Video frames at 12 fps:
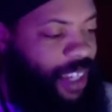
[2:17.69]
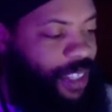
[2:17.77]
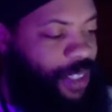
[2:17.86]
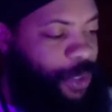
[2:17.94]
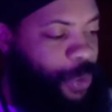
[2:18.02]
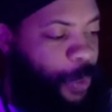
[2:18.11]

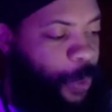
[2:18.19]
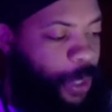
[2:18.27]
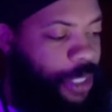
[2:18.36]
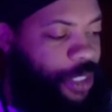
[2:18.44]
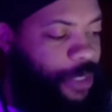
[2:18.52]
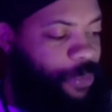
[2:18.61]
You're the
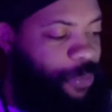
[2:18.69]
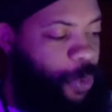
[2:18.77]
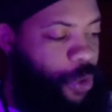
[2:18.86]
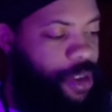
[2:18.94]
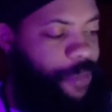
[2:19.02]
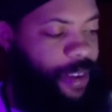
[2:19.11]
reason
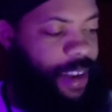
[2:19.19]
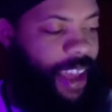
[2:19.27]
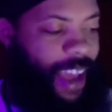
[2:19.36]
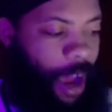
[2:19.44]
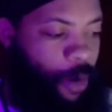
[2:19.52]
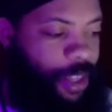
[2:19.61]
we're even
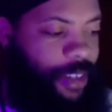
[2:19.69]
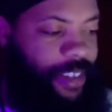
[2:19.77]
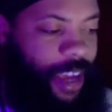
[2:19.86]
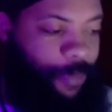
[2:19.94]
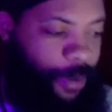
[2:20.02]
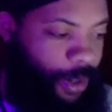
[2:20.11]
out,
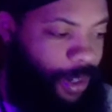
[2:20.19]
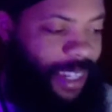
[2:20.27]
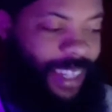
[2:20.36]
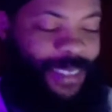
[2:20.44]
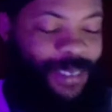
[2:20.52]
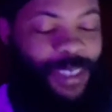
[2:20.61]
Endeavor.
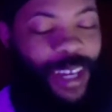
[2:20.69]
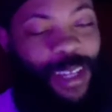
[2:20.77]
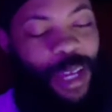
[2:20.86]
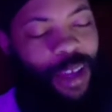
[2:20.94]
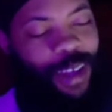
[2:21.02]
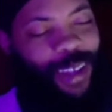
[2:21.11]

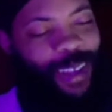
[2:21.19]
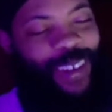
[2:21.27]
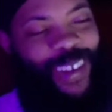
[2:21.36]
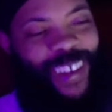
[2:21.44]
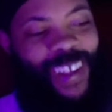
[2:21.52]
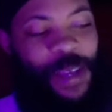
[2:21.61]

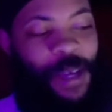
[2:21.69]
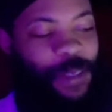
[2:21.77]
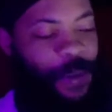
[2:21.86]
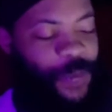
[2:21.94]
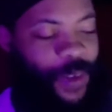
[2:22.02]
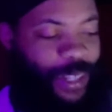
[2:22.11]
The
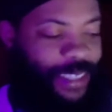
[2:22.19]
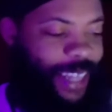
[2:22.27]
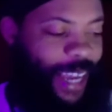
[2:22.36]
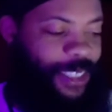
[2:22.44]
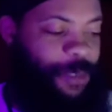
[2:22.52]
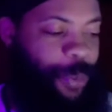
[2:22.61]
villain
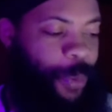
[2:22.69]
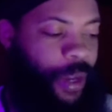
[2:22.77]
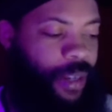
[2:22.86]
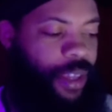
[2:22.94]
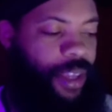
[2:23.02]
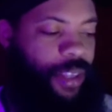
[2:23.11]
has a
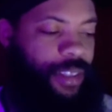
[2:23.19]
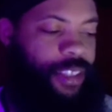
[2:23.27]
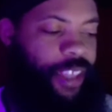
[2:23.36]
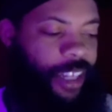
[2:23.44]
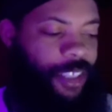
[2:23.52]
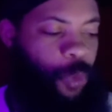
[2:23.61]
point.
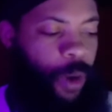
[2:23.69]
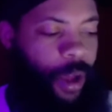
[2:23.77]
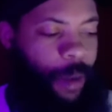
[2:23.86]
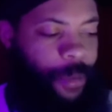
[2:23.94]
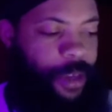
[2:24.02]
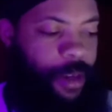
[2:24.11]
That's
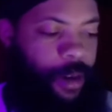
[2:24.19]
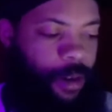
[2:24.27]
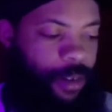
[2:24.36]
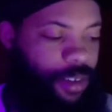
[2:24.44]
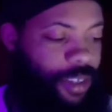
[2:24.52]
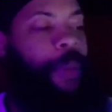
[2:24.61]
why I'm
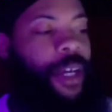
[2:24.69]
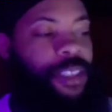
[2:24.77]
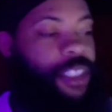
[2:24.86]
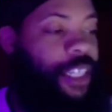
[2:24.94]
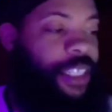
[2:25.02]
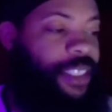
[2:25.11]
here. Best
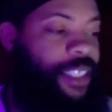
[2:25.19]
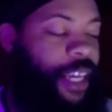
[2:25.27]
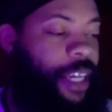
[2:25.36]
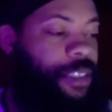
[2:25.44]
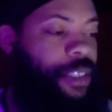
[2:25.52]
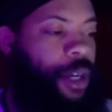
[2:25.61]
Genius
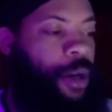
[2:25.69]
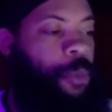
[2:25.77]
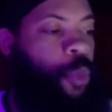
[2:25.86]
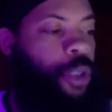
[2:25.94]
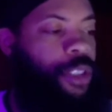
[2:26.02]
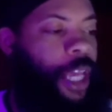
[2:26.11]
says,
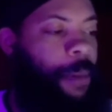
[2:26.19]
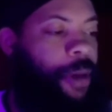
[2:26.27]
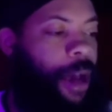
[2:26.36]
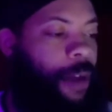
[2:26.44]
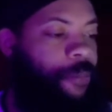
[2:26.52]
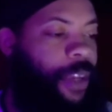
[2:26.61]
more escaped
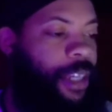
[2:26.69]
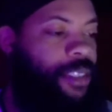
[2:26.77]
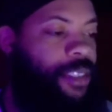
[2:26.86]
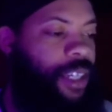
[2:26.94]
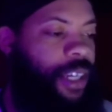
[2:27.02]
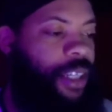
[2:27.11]

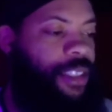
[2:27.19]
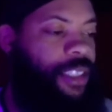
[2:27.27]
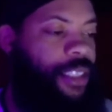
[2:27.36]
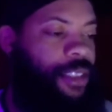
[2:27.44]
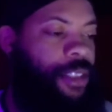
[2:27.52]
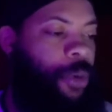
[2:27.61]
convicts?
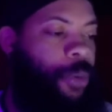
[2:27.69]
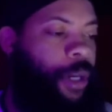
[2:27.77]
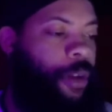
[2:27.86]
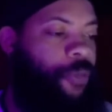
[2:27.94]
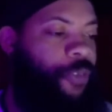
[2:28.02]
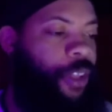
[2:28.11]
Says, though
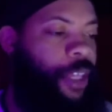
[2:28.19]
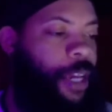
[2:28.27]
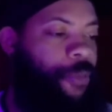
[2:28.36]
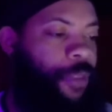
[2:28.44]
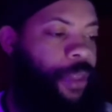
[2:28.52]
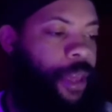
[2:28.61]
none
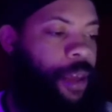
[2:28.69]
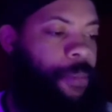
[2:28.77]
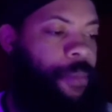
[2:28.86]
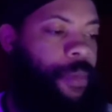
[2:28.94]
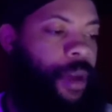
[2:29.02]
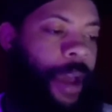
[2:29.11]
affiliate with
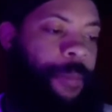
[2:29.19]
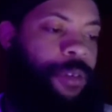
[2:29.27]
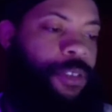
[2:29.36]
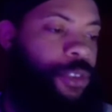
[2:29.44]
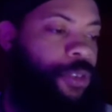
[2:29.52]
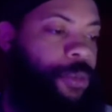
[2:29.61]
him, I
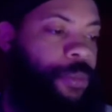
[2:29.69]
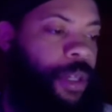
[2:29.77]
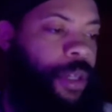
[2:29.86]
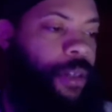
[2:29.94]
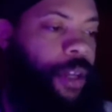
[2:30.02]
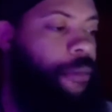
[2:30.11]
presume.
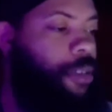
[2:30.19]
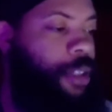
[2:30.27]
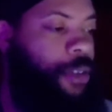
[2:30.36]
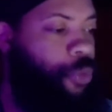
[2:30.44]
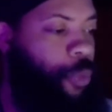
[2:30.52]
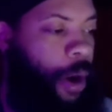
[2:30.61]
Endeavor
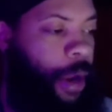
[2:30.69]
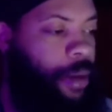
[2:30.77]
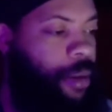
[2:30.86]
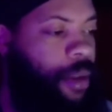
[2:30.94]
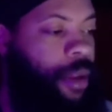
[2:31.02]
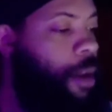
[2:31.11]
says, right.
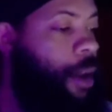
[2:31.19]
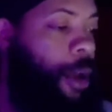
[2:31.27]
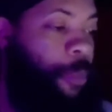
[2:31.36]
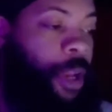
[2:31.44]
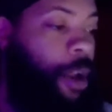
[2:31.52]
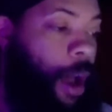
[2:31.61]
I
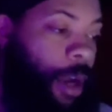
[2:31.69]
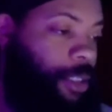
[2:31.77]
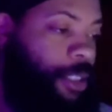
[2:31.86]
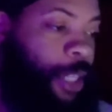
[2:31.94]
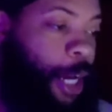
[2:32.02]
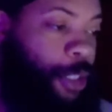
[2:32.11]
mean, Hawks
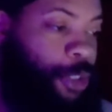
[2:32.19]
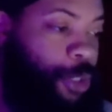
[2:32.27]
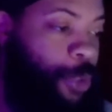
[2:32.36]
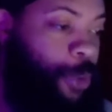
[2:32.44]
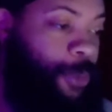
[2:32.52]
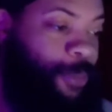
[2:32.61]
is there
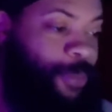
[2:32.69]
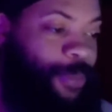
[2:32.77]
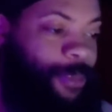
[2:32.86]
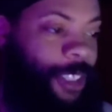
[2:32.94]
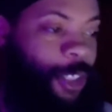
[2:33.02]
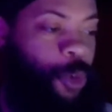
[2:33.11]
too,
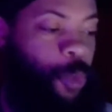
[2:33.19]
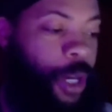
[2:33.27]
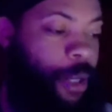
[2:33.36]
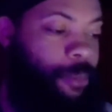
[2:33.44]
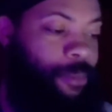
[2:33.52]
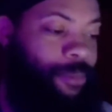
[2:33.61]
in the
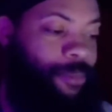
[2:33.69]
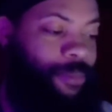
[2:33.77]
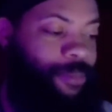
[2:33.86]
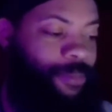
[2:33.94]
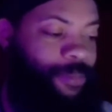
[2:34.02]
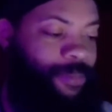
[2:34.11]
whip.
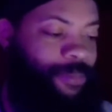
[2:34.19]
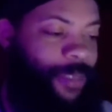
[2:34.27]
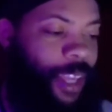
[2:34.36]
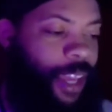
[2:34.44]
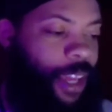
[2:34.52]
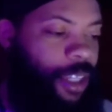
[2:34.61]

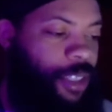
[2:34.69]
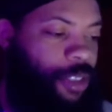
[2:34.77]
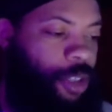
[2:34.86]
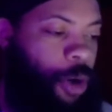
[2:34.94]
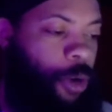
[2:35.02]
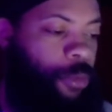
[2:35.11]

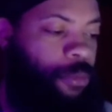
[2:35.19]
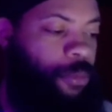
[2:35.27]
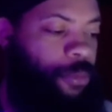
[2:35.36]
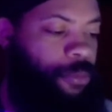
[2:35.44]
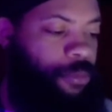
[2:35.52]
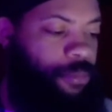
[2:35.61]
So,
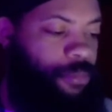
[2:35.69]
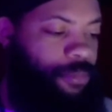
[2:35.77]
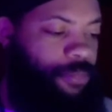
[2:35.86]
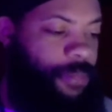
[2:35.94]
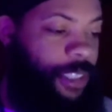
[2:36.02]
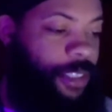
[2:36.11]

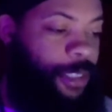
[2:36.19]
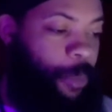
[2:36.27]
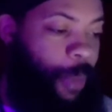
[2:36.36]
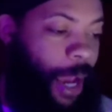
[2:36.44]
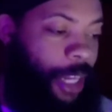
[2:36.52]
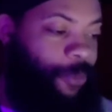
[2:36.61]
did
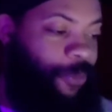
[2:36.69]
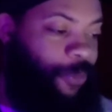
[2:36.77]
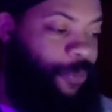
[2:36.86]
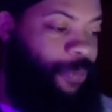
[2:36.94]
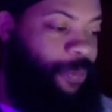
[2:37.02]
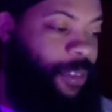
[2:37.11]
somebody
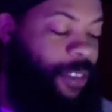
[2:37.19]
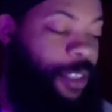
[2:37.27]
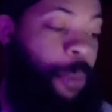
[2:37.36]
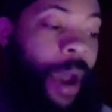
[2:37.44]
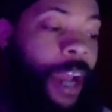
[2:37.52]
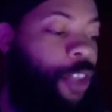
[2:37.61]

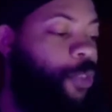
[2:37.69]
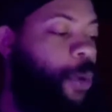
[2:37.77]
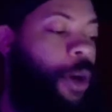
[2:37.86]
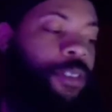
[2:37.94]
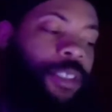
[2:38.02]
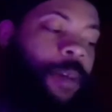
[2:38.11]

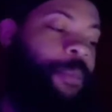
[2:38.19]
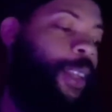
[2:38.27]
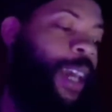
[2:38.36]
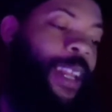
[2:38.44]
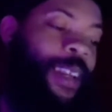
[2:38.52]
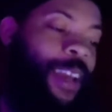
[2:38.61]
throw
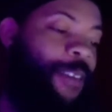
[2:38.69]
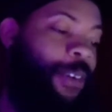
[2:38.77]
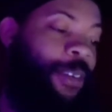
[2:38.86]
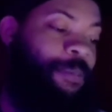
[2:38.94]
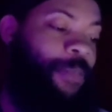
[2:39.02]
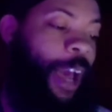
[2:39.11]
something at
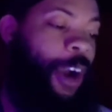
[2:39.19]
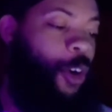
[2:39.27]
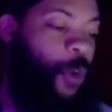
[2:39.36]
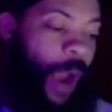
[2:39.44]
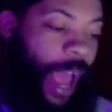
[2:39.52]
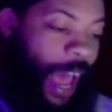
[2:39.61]
Endeavor? A
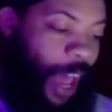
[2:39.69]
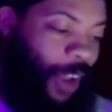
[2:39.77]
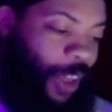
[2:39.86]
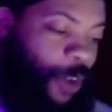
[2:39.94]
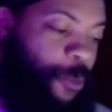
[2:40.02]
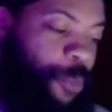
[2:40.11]

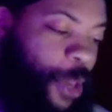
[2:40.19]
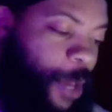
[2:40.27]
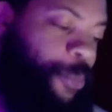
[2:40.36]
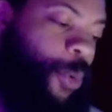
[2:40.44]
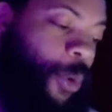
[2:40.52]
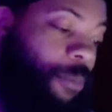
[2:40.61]
crowd of
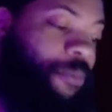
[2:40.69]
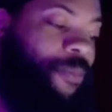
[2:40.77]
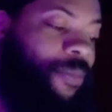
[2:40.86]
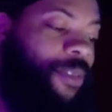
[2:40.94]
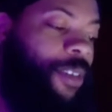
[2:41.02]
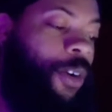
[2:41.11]
people
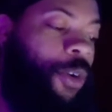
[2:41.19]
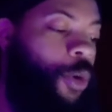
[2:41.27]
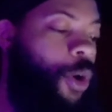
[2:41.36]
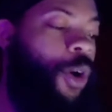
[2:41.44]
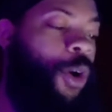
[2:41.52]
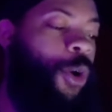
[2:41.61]

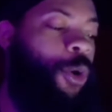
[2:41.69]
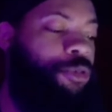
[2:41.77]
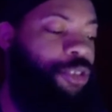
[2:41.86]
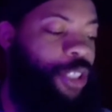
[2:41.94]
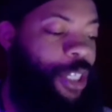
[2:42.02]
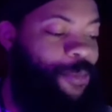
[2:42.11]
who
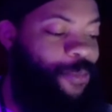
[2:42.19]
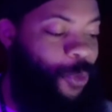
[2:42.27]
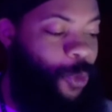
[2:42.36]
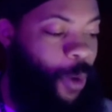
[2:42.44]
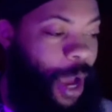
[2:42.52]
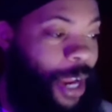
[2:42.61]
seem
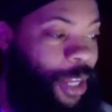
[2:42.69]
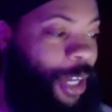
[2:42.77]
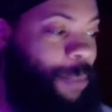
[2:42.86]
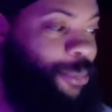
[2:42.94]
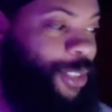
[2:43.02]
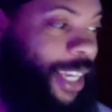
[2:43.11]
quite
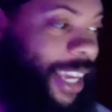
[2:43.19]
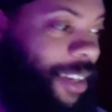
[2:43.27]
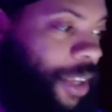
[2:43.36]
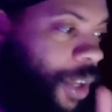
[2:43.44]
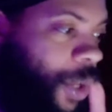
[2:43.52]
upset.